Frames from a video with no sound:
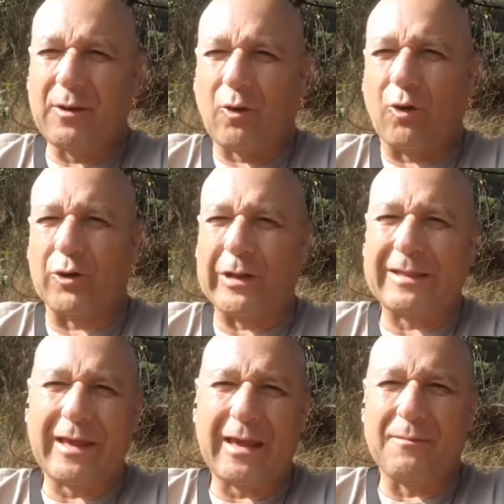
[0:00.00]
didn't
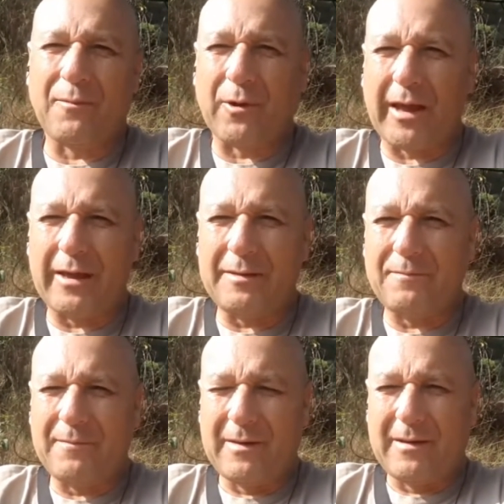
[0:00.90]
even
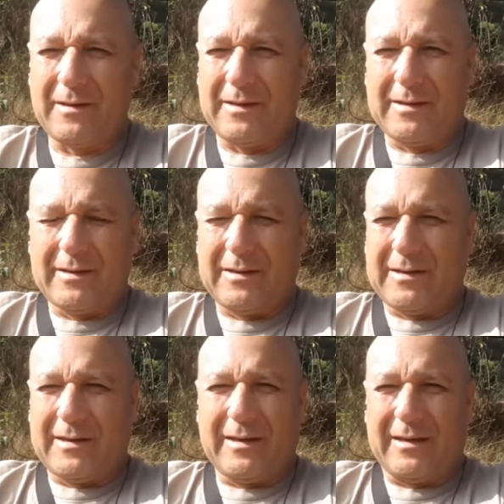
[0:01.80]
allow him
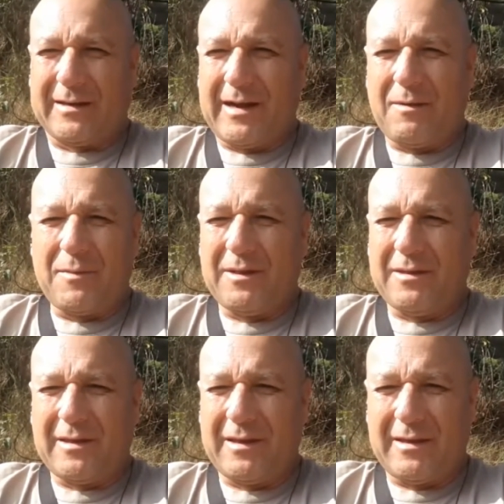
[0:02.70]
to actually
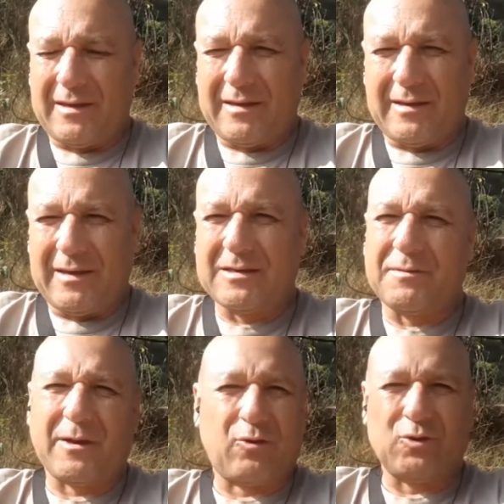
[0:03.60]
get to his
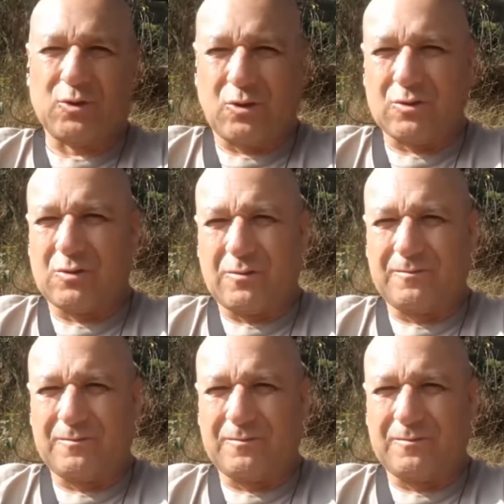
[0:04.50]
resting place